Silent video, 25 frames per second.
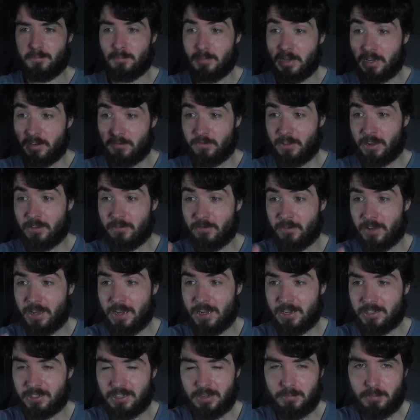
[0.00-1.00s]
but fun
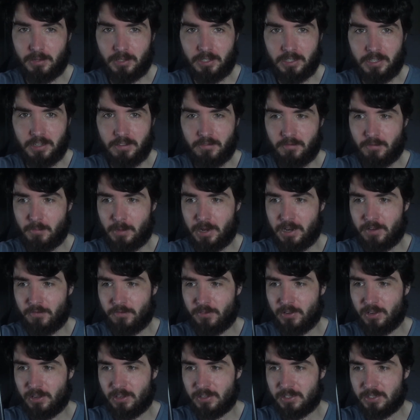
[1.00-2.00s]
fact, I believe my
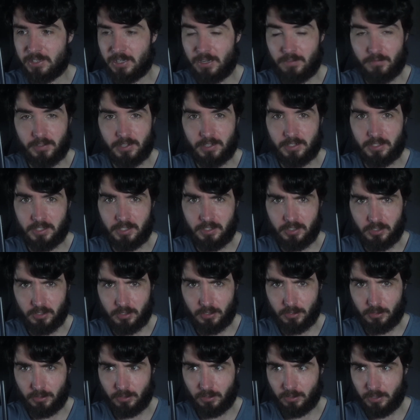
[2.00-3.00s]
first ever
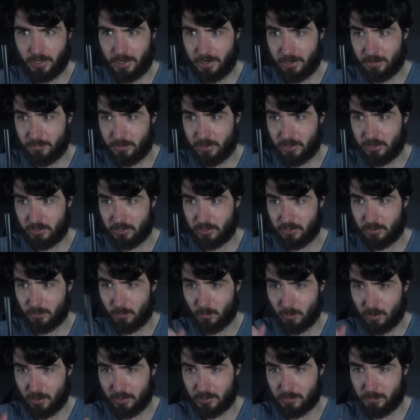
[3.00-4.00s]
digital animation
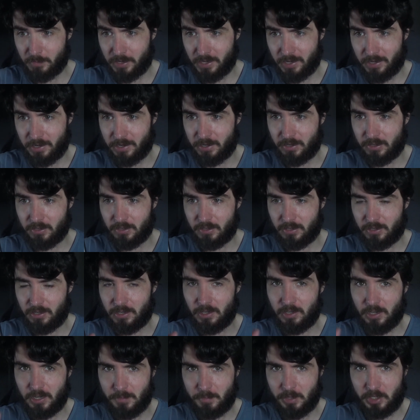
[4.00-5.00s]
was made
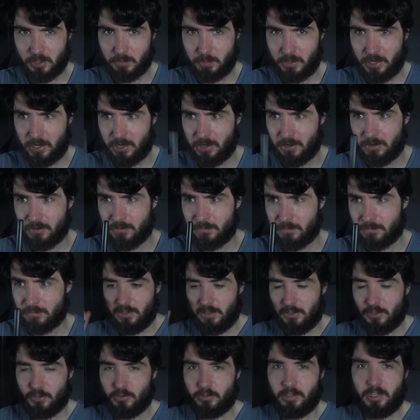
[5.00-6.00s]
in MS Paint.
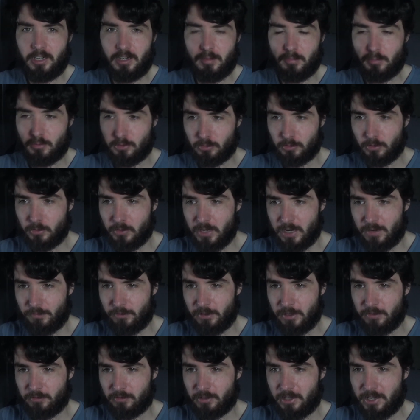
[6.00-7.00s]
I straight up drew
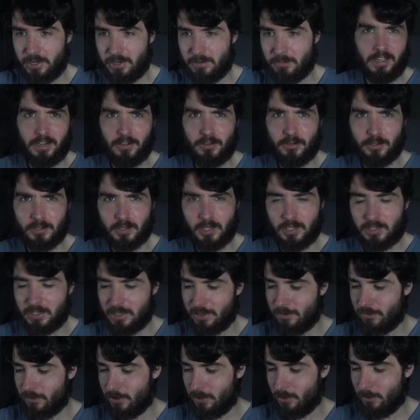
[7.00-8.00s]
every frame and used the
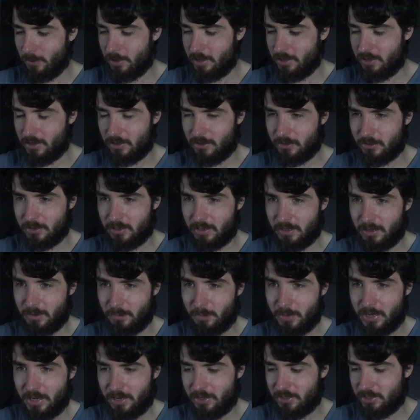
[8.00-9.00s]
default Windows uh,
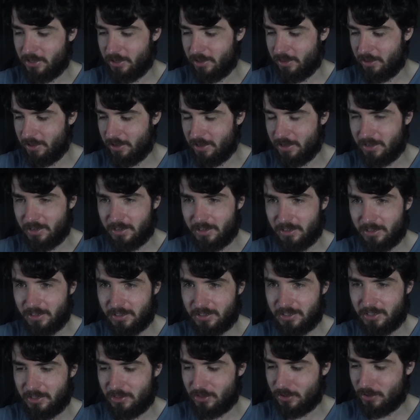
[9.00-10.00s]
picture thing
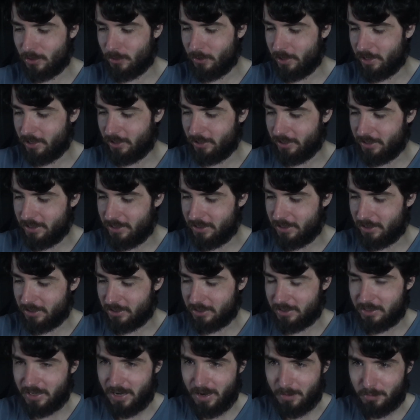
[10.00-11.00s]
to just quickly
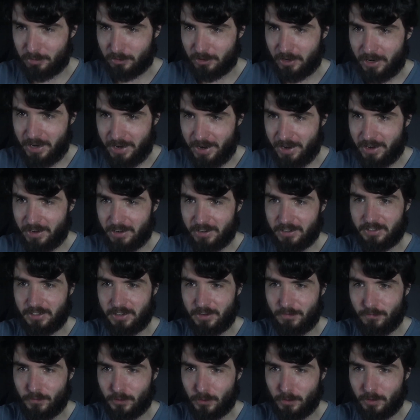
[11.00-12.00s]
tap right
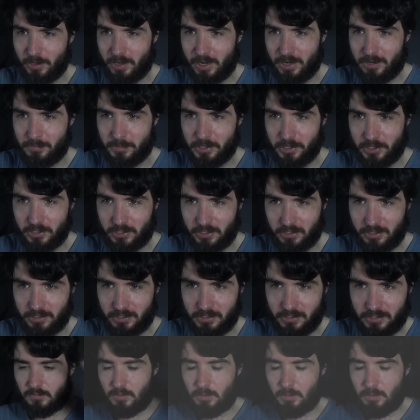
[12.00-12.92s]
and view the animation.